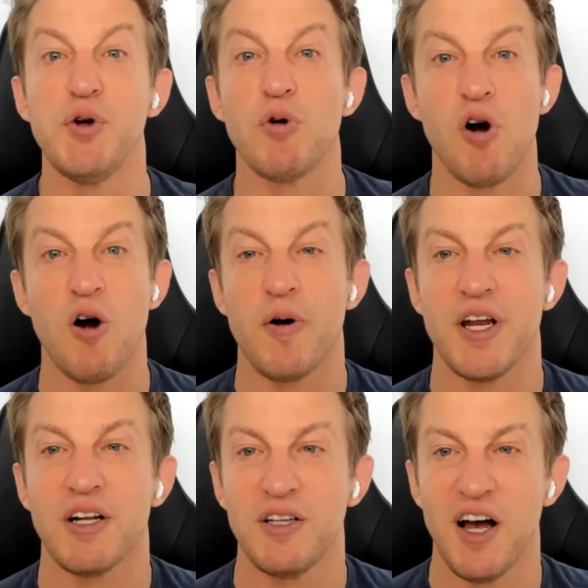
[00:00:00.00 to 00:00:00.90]
were
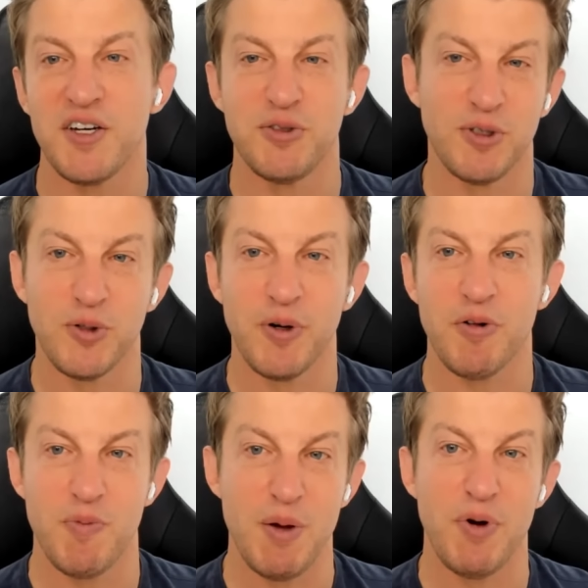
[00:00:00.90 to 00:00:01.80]
already inclined to agree
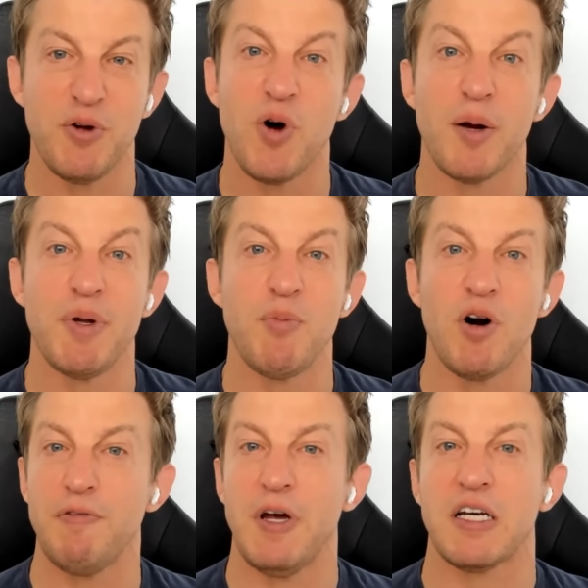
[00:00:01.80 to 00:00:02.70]
with me, but you want to be
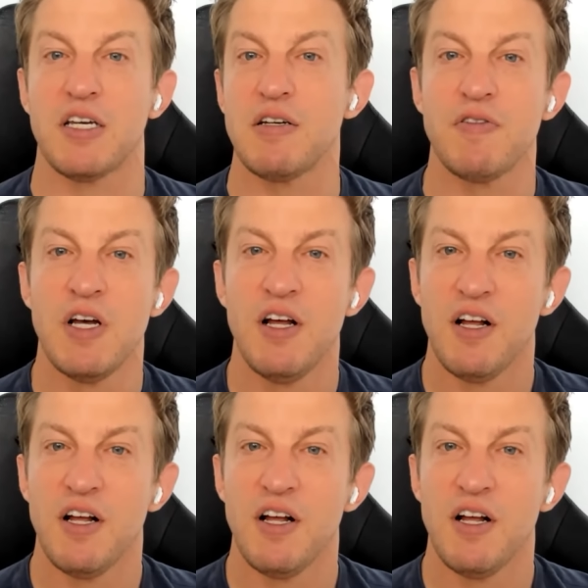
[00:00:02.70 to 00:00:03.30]
more effective,